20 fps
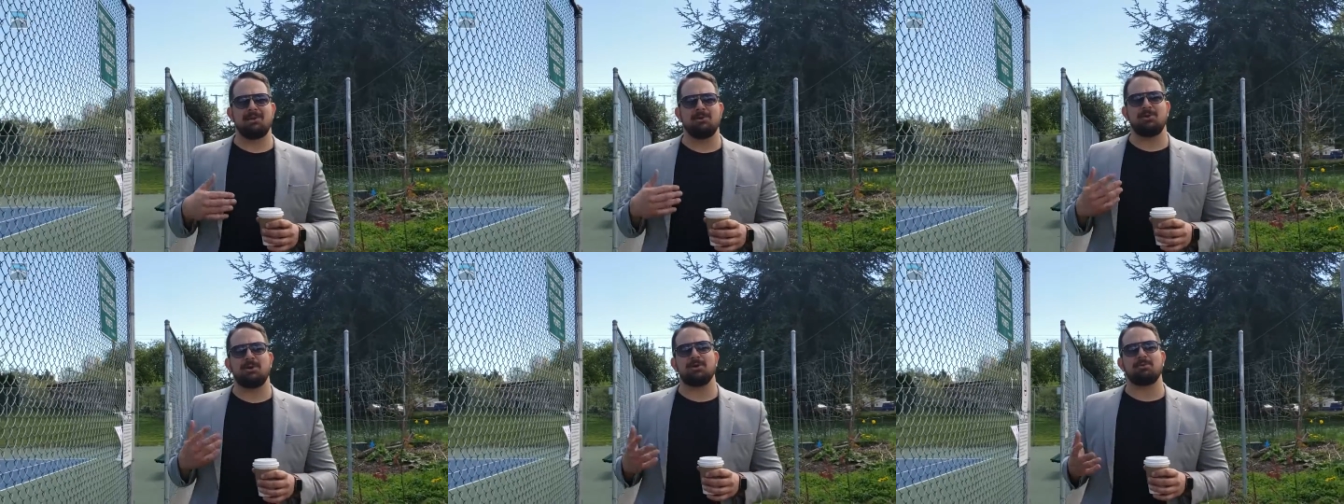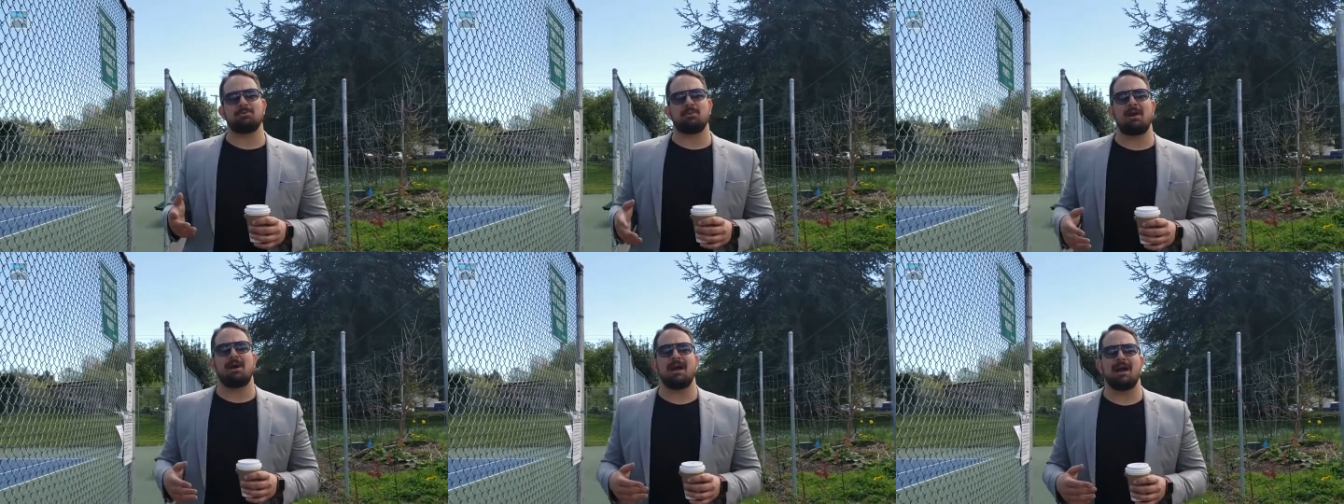you
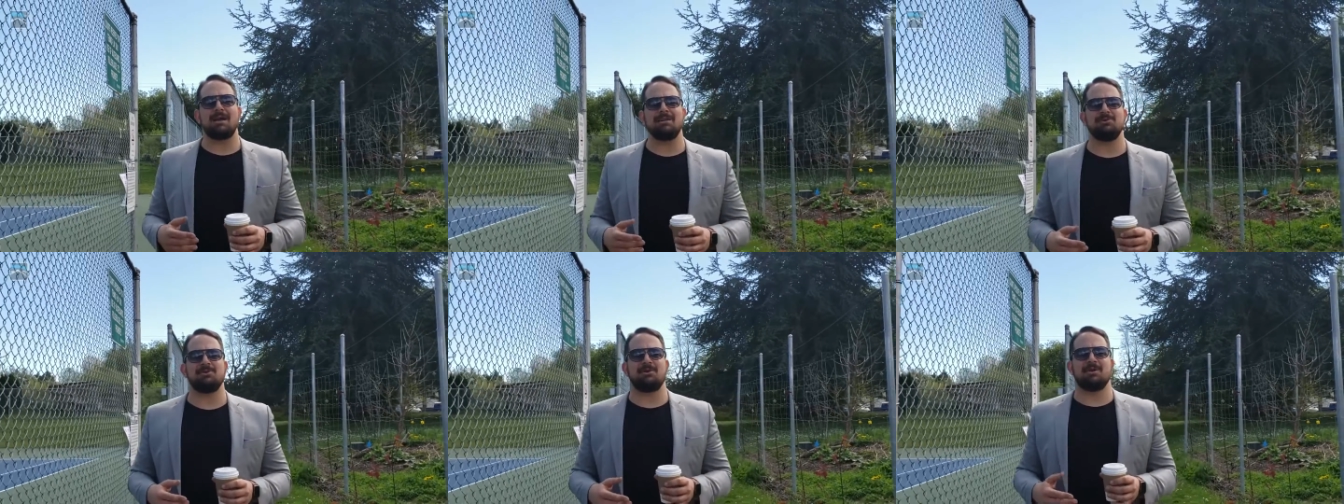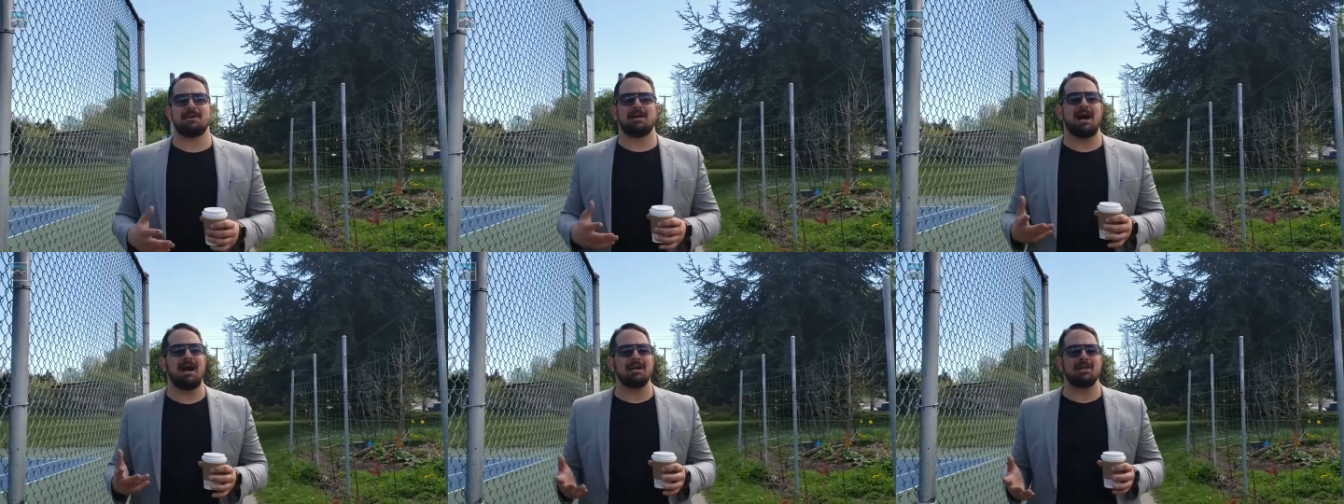can ride, you
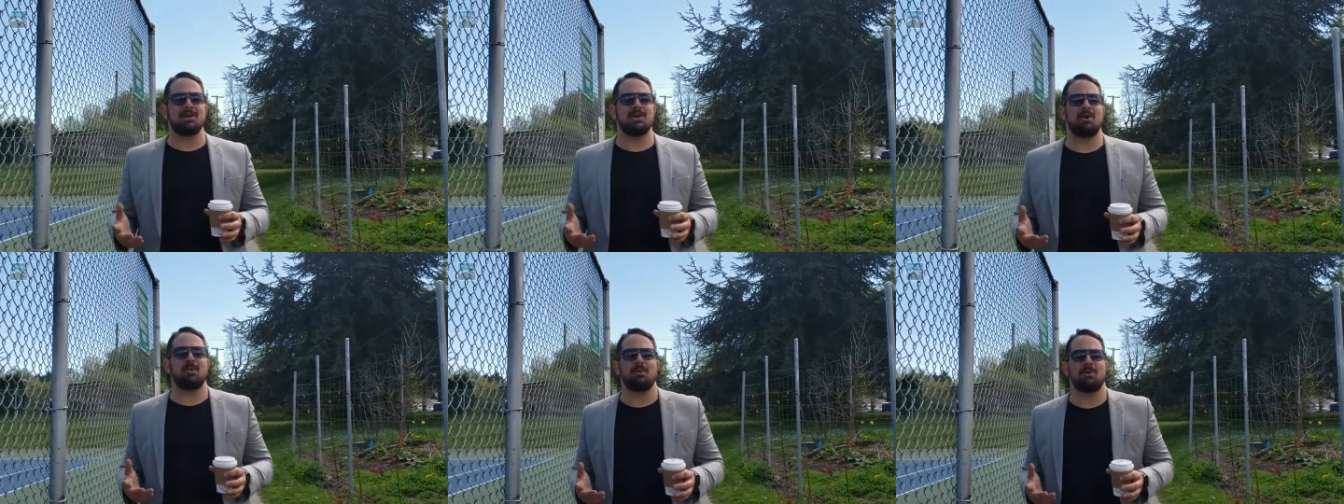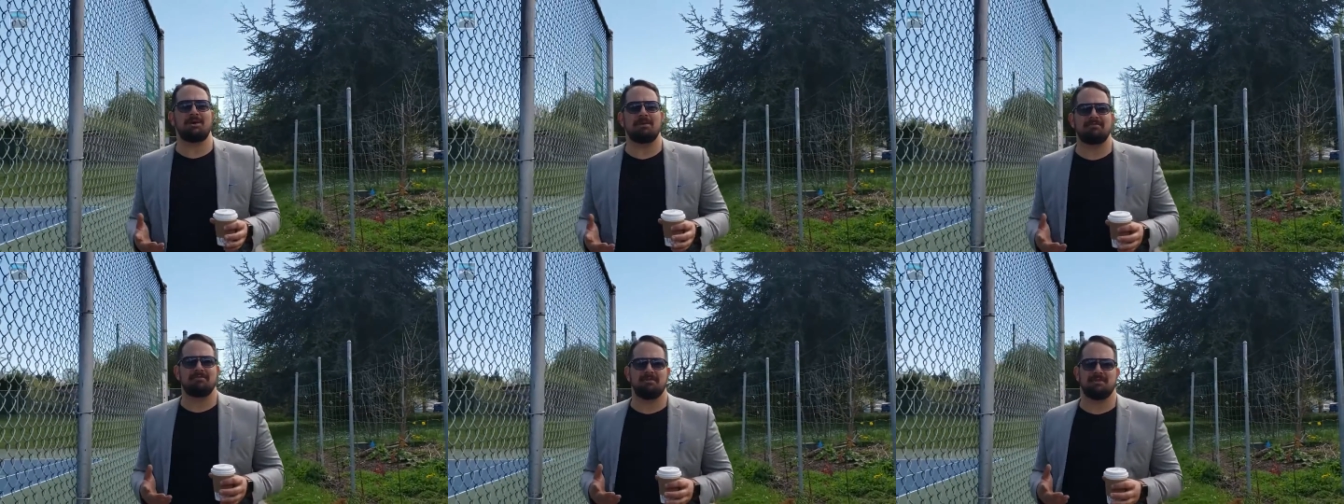can kind of go
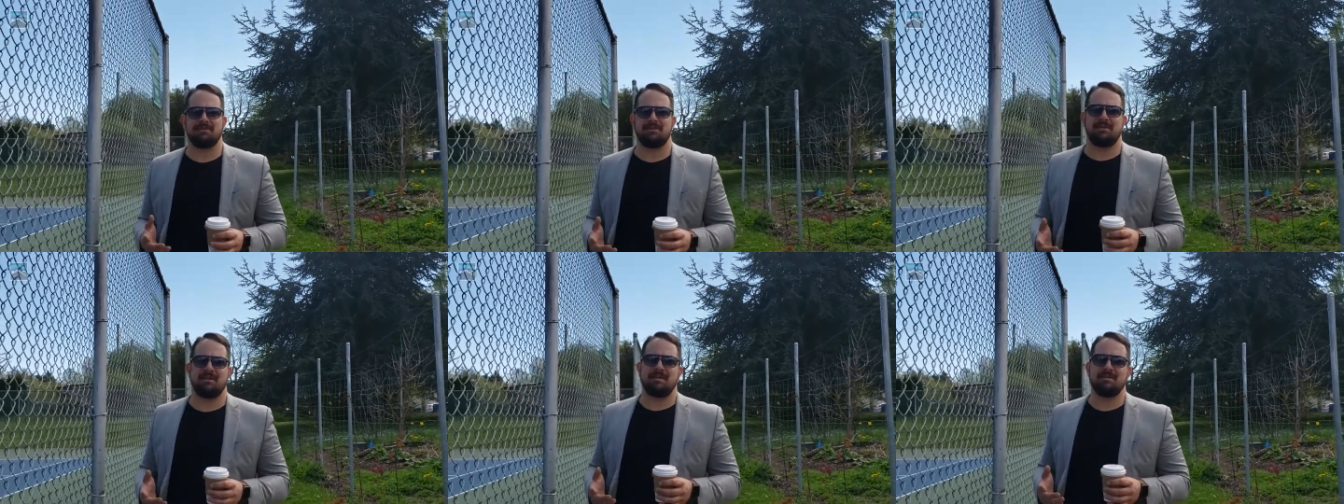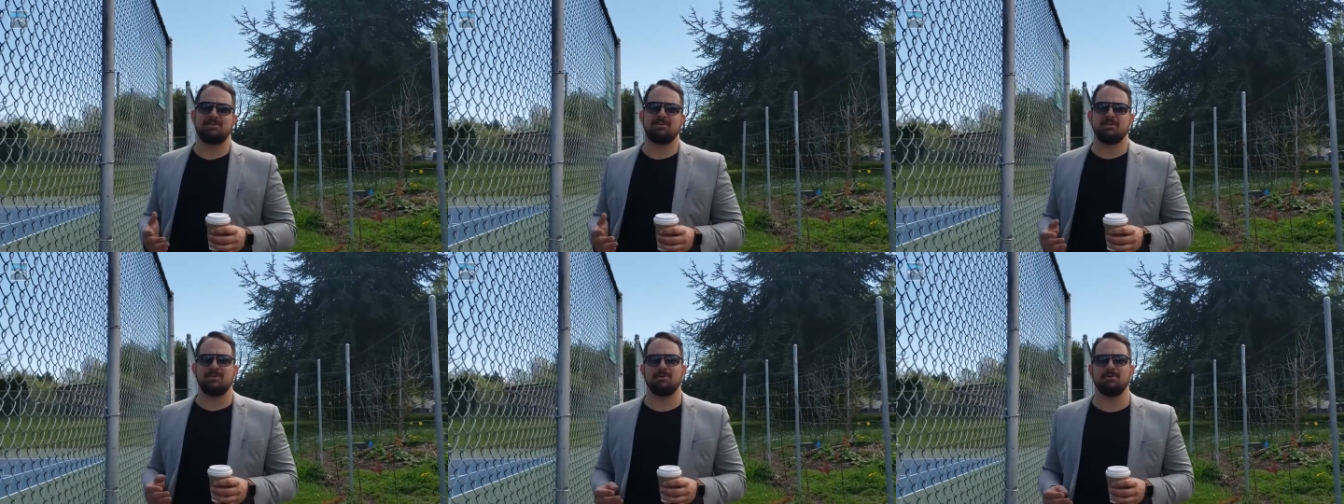wherever you
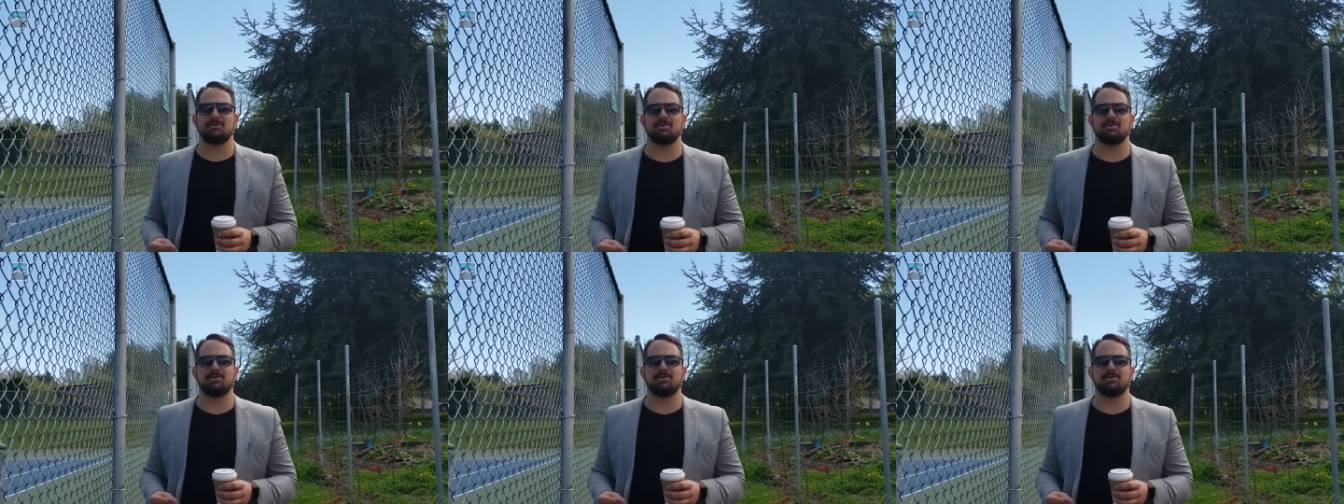need to.